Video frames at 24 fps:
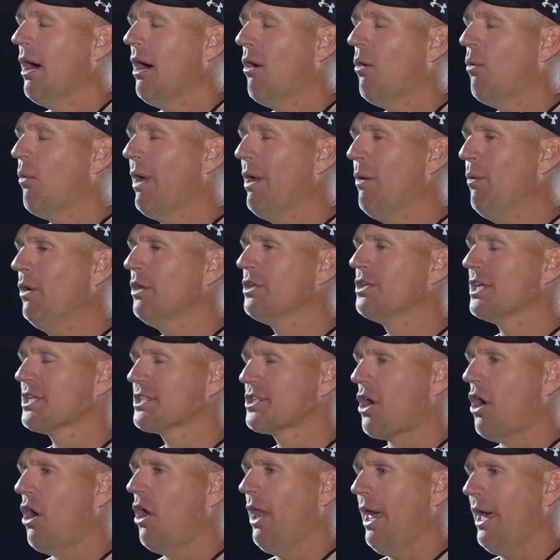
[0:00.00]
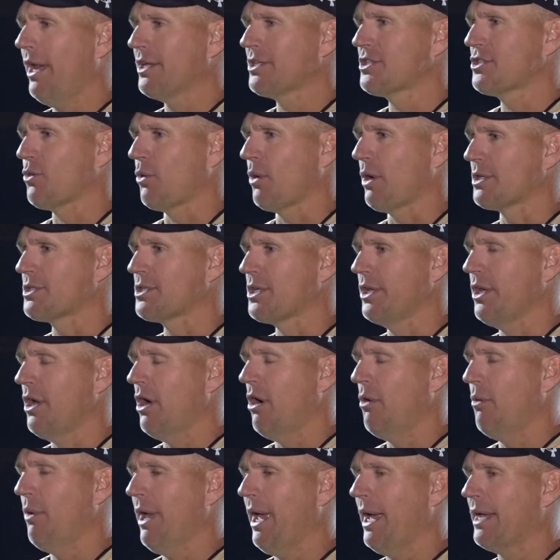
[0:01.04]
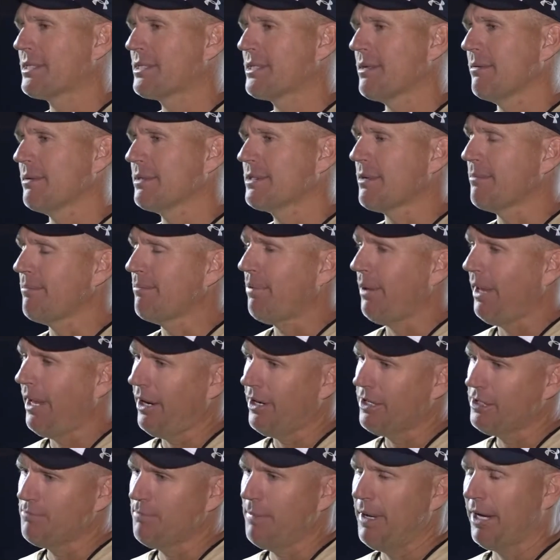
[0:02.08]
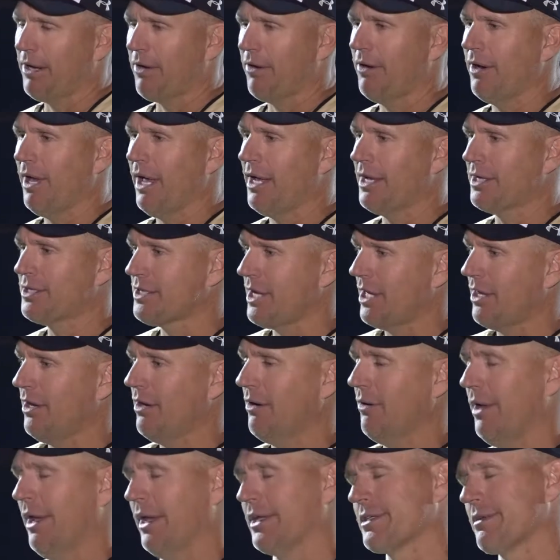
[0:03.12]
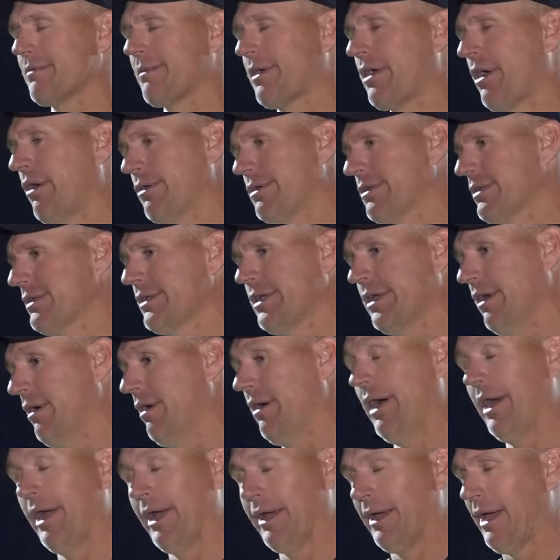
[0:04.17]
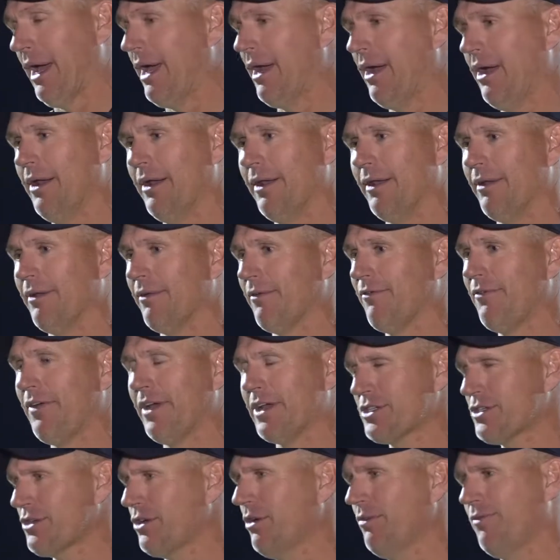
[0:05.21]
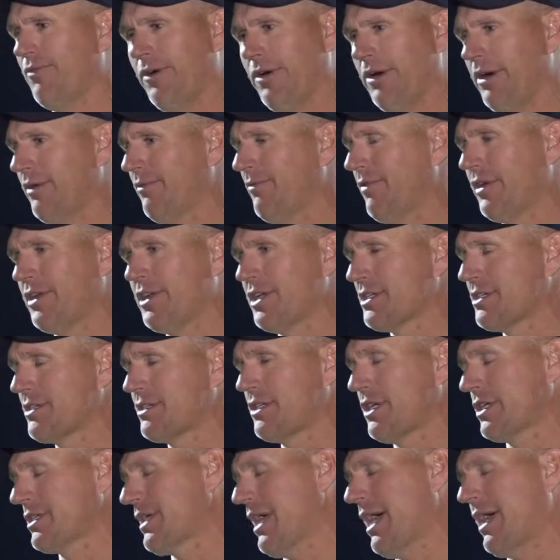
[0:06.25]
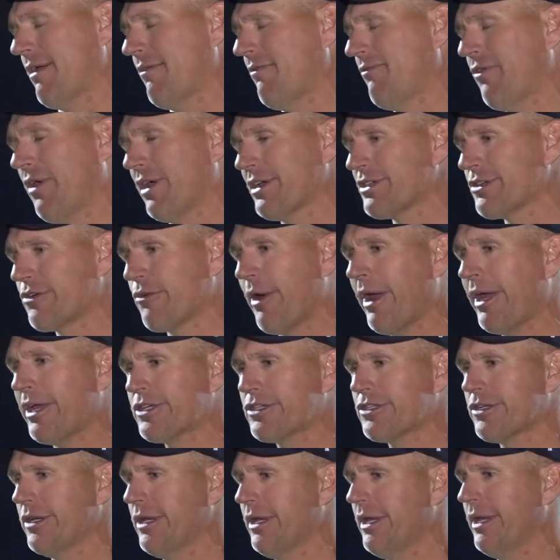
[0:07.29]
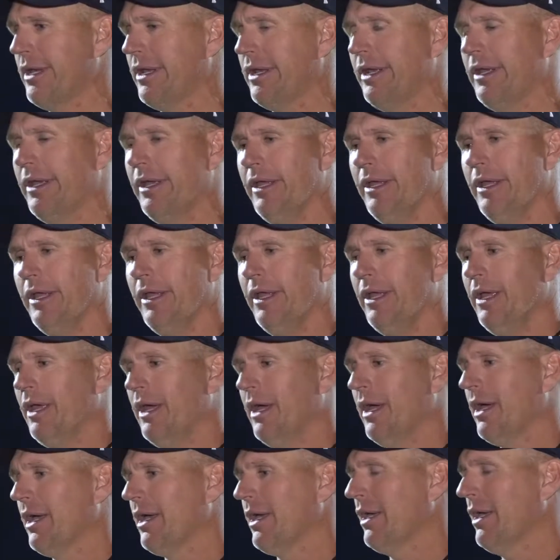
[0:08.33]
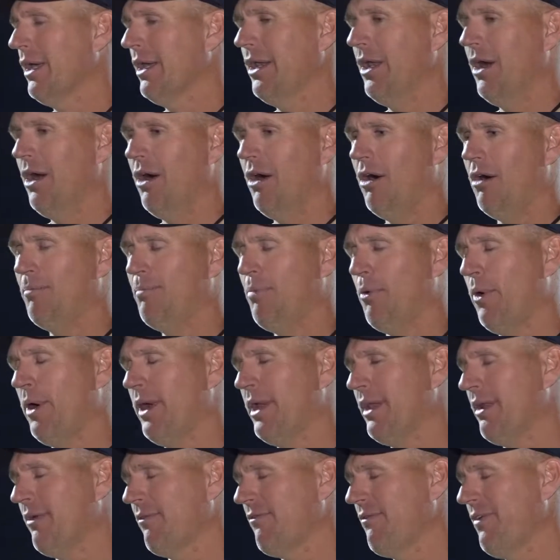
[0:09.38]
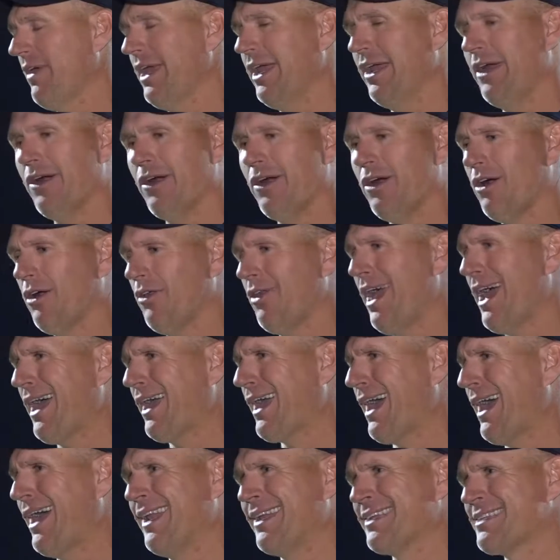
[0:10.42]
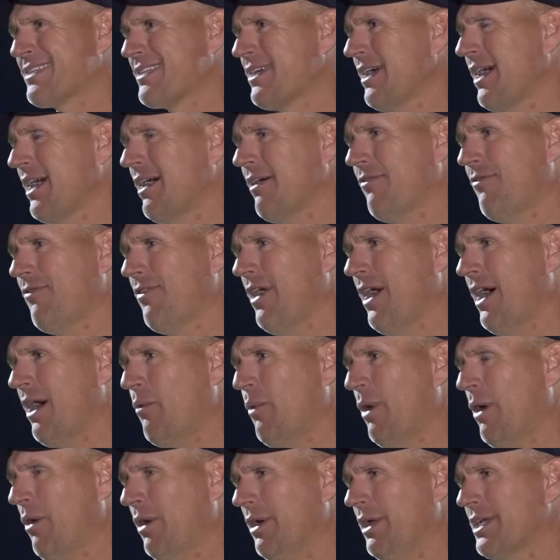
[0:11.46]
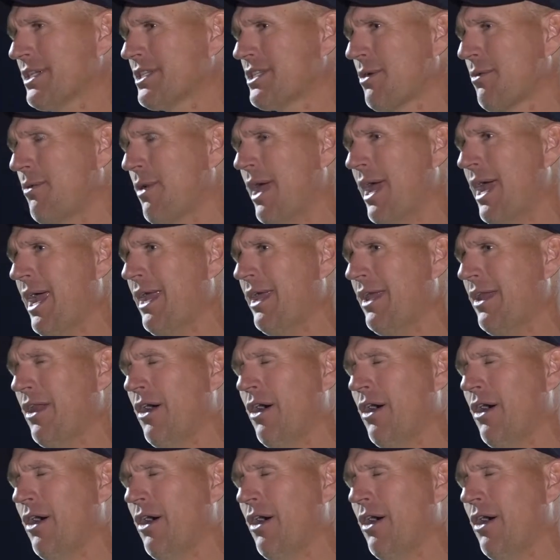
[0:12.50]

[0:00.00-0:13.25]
We were just all out of sorts. We had some players bickering at each other. We had some coaches, I got on an official for just out of frustration, pointing the finger, that kind of stuff. We were in disarray,